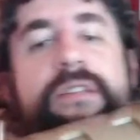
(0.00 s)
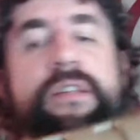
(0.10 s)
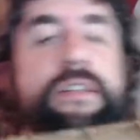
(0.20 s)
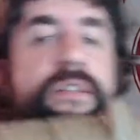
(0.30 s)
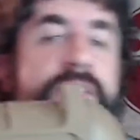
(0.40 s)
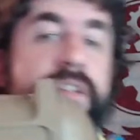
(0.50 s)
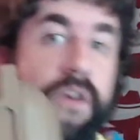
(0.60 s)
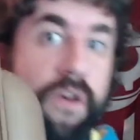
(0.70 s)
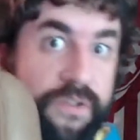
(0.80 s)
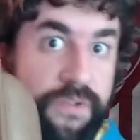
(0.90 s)
This is an
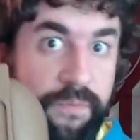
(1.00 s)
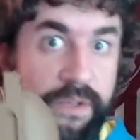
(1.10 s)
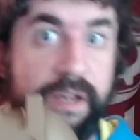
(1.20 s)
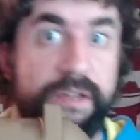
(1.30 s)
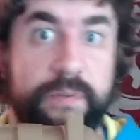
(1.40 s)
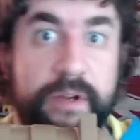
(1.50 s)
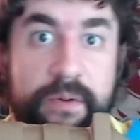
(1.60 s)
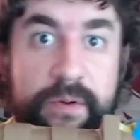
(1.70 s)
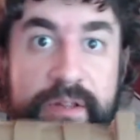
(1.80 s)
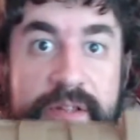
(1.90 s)
awesome case, by the
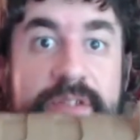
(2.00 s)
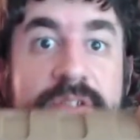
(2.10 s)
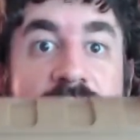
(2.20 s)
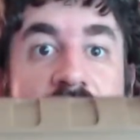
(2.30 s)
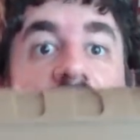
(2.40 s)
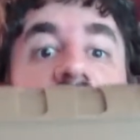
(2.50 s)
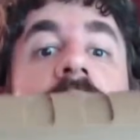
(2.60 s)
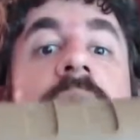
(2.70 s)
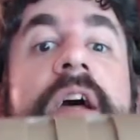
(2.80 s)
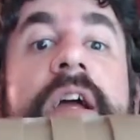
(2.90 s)
way. This is just the
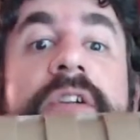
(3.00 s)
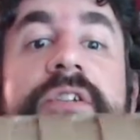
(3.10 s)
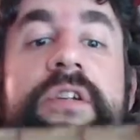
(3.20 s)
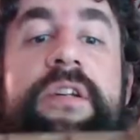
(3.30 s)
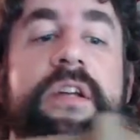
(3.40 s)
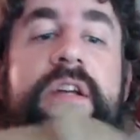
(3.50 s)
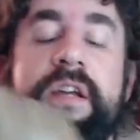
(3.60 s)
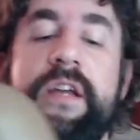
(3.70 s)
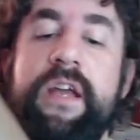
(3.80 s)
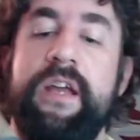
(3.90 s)
packaging,
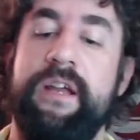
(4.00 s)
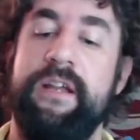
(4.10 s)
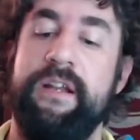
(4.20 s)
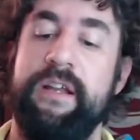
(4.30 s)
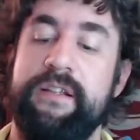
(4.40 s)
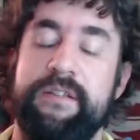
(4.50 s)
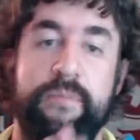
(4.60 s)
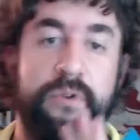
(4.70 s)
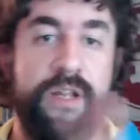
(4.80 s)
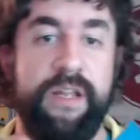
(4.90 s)
and it's a
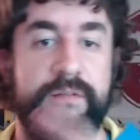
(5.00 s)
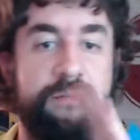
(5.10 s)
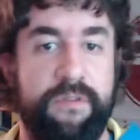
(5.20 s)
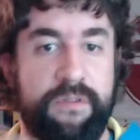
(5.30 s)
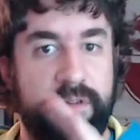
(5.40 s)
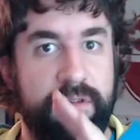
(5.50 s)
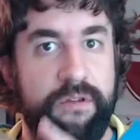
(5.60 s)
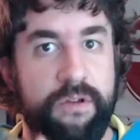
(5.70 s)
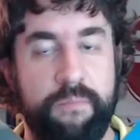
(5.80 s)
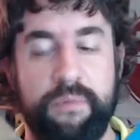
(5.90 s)
pretty
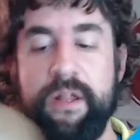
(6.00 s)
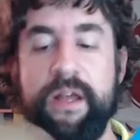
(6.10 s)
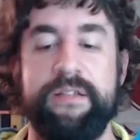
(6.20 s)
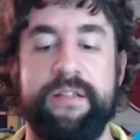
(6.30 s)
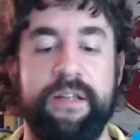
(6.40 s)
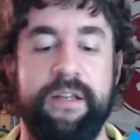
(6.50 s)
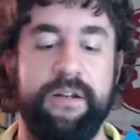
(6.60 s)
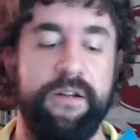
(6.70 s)
good plastic here.